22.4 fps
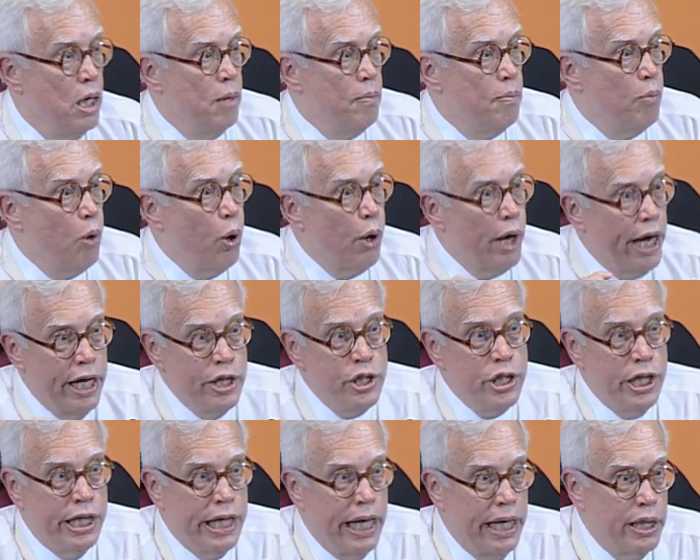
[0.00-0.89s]
More
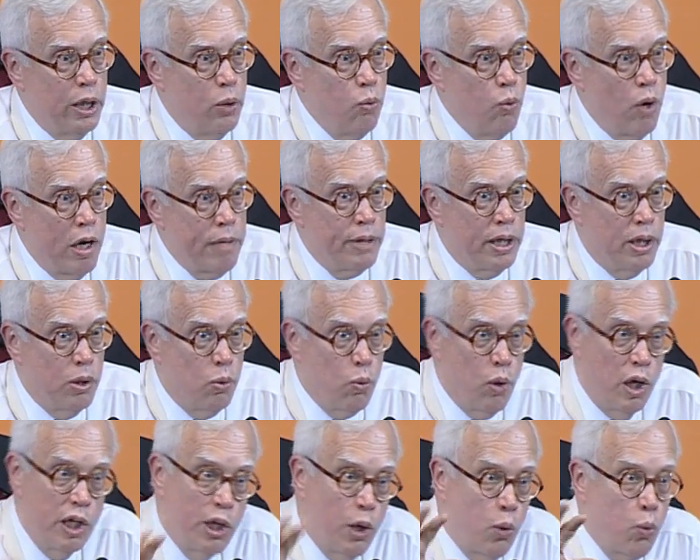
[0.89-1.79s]
educated women,
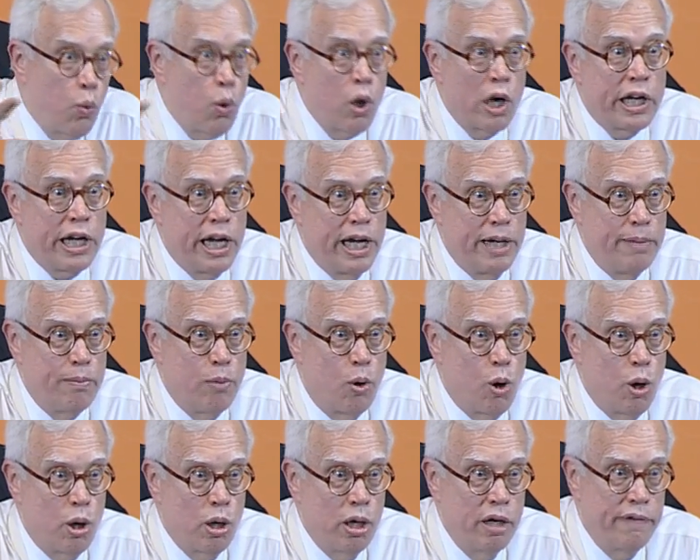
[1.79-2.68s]
while they're working
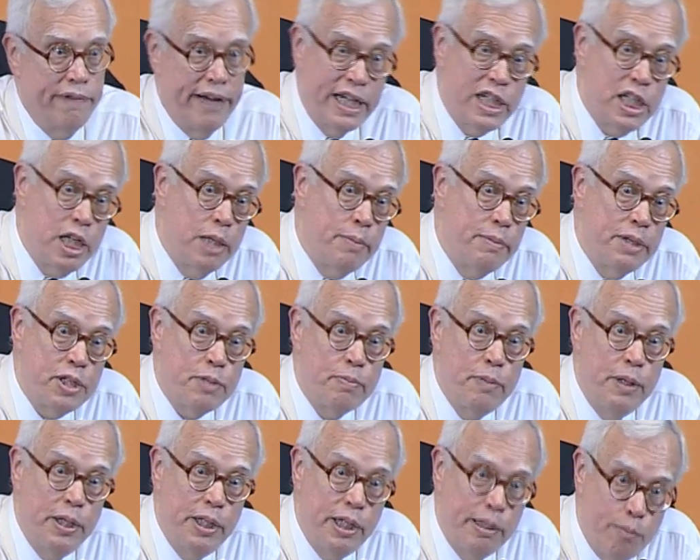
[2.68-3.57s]
more, have actually been
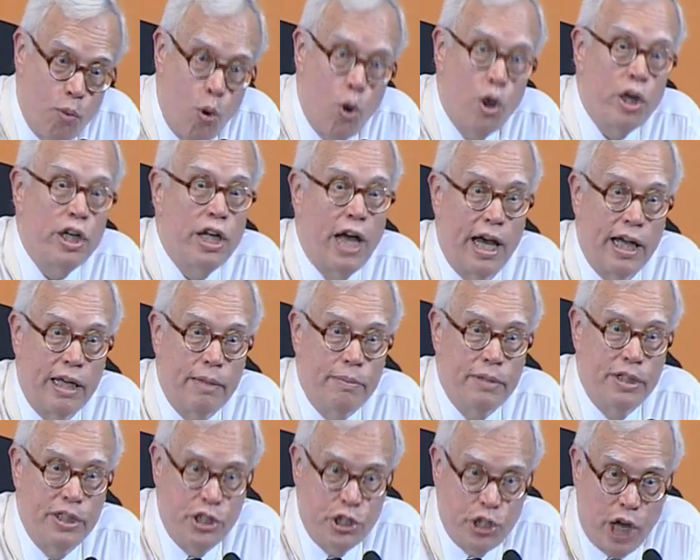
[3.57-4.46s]
spending more time
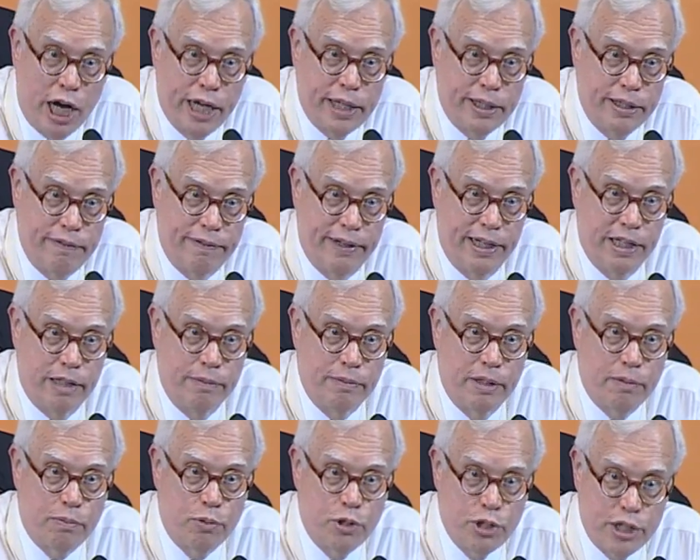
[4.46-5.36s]
in child
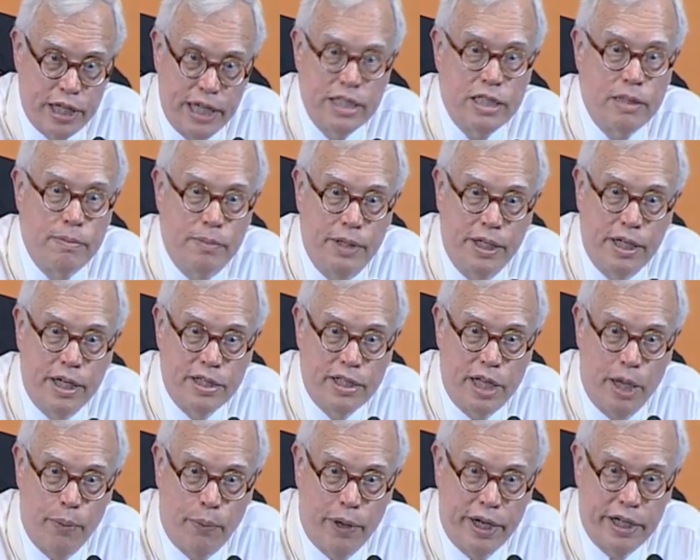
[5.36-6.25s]
development, precisely because
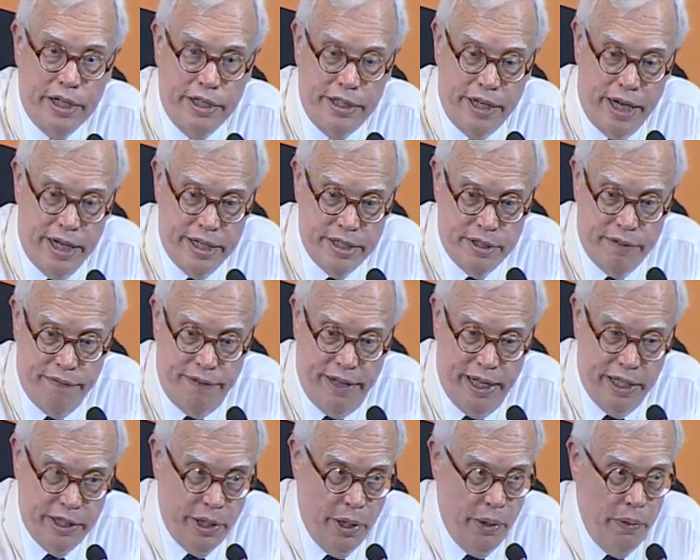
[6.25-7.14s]
they recognize the
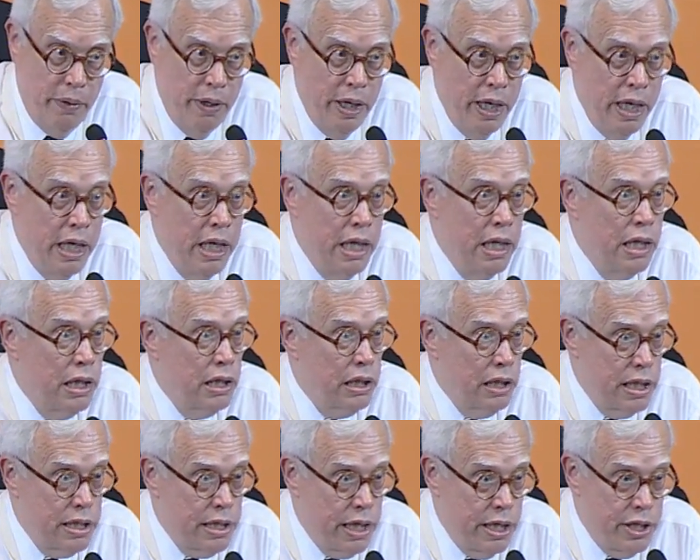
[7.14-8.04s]
value.
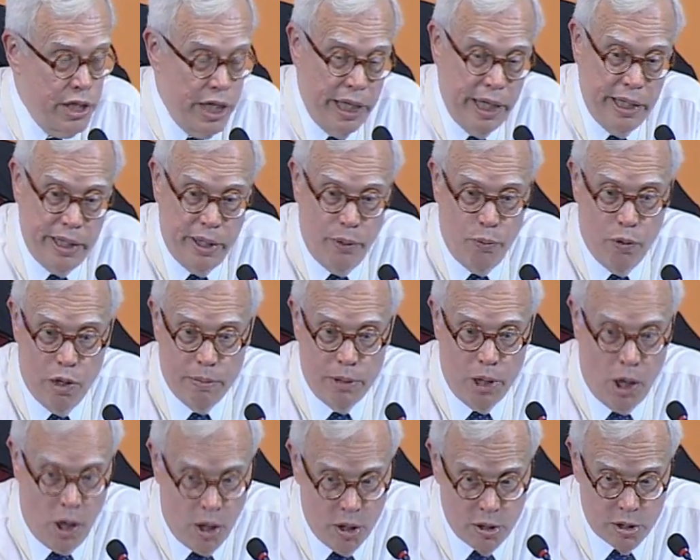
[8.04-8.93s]
Less educated
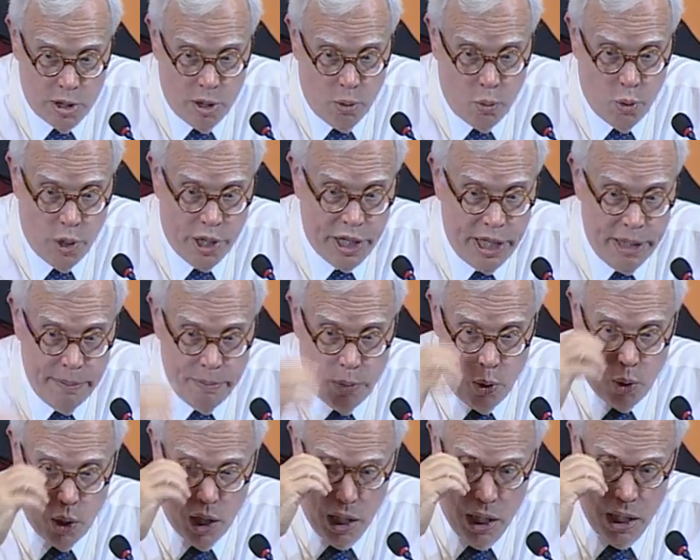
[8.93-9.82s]
women also working
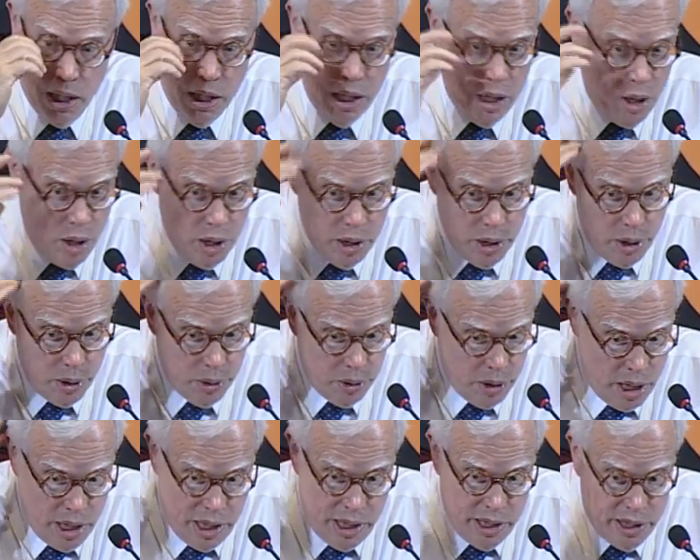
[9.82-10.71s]
more, although
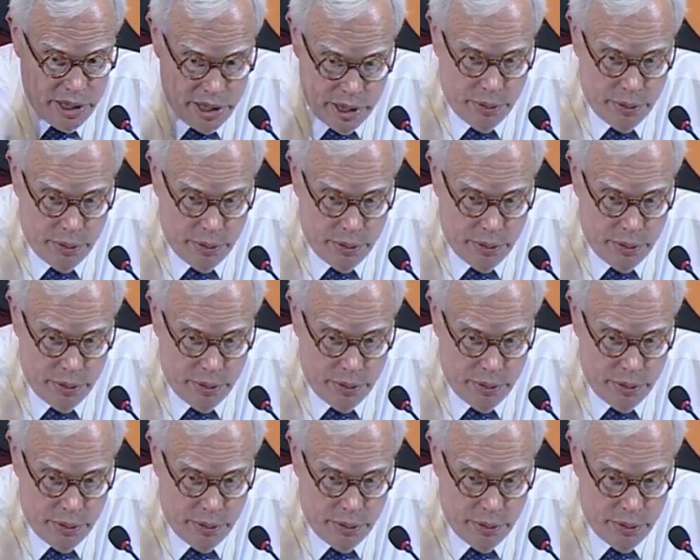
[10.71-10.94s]
the